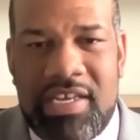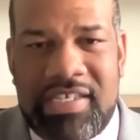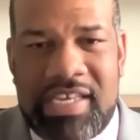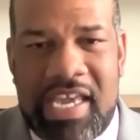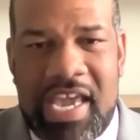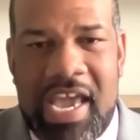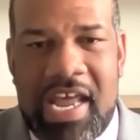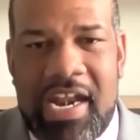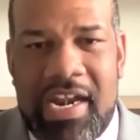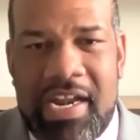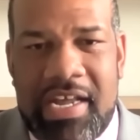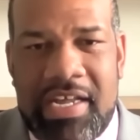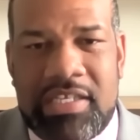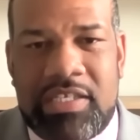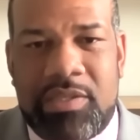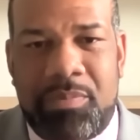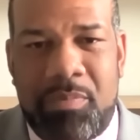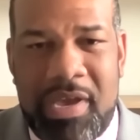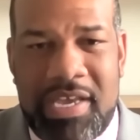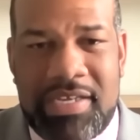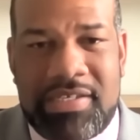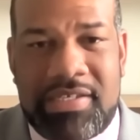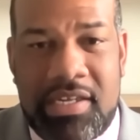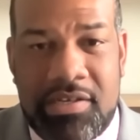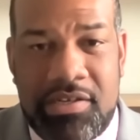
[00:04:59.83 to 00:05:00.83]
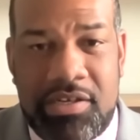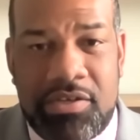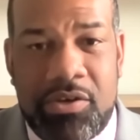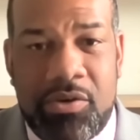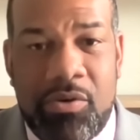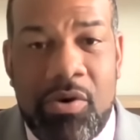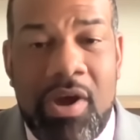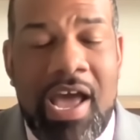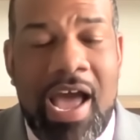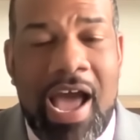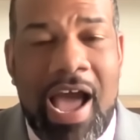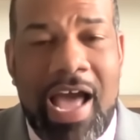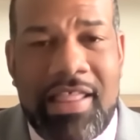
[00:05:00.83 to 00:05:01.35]
these candidates space to
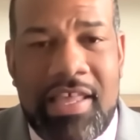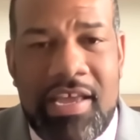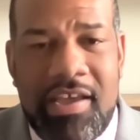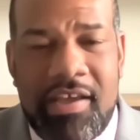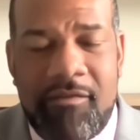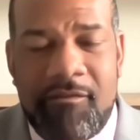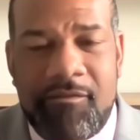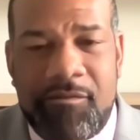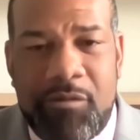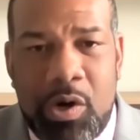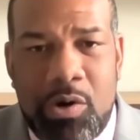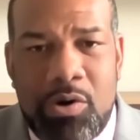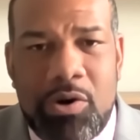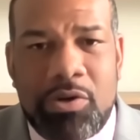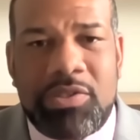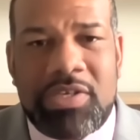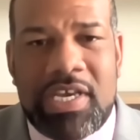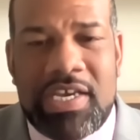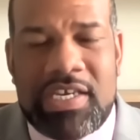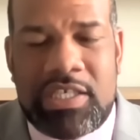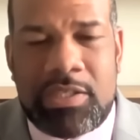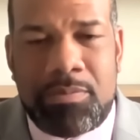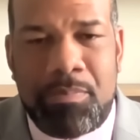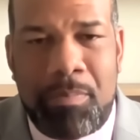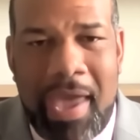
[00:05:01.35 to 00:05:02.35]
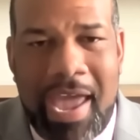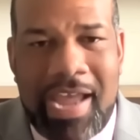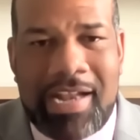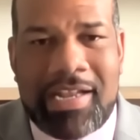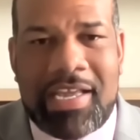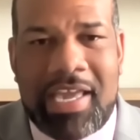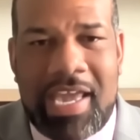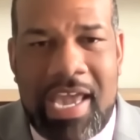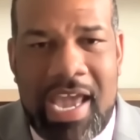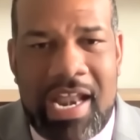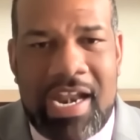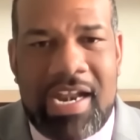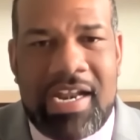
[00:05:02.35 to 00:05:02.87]
do. I think voters
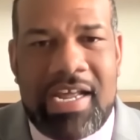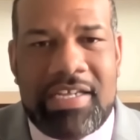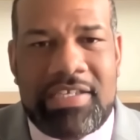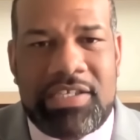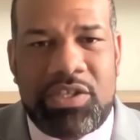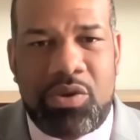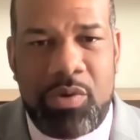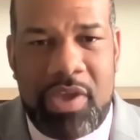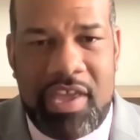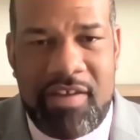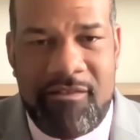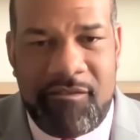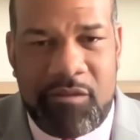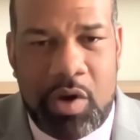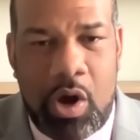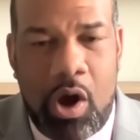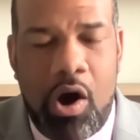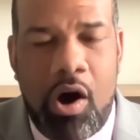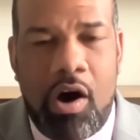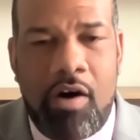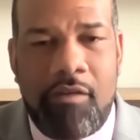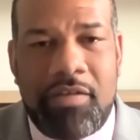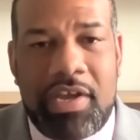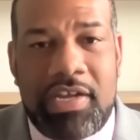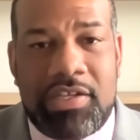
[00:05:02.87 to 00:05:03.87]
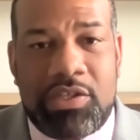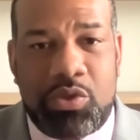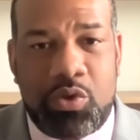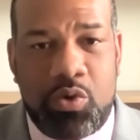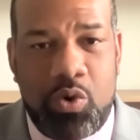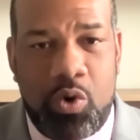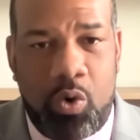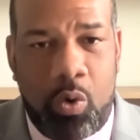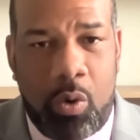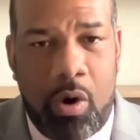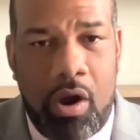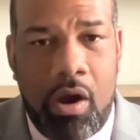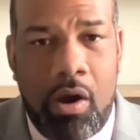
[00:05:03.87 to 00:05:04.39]
expect candidates to evolve and
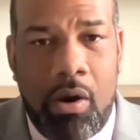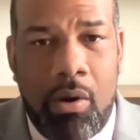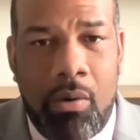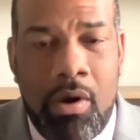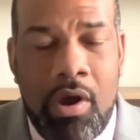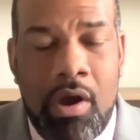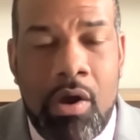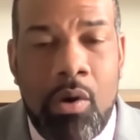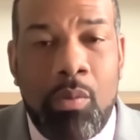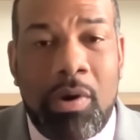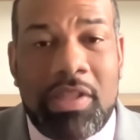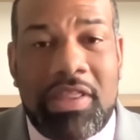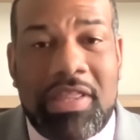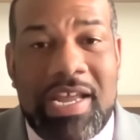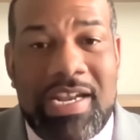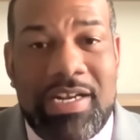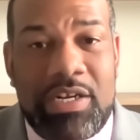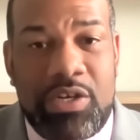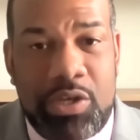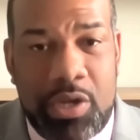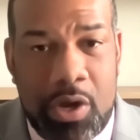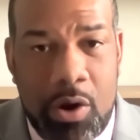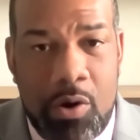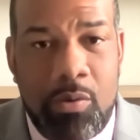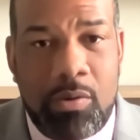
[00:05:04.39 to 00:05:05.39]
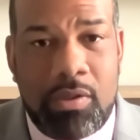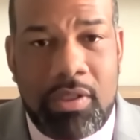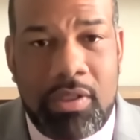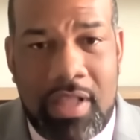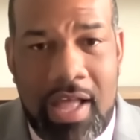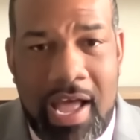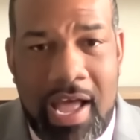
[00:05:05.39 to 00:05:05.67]
to grow. What they don't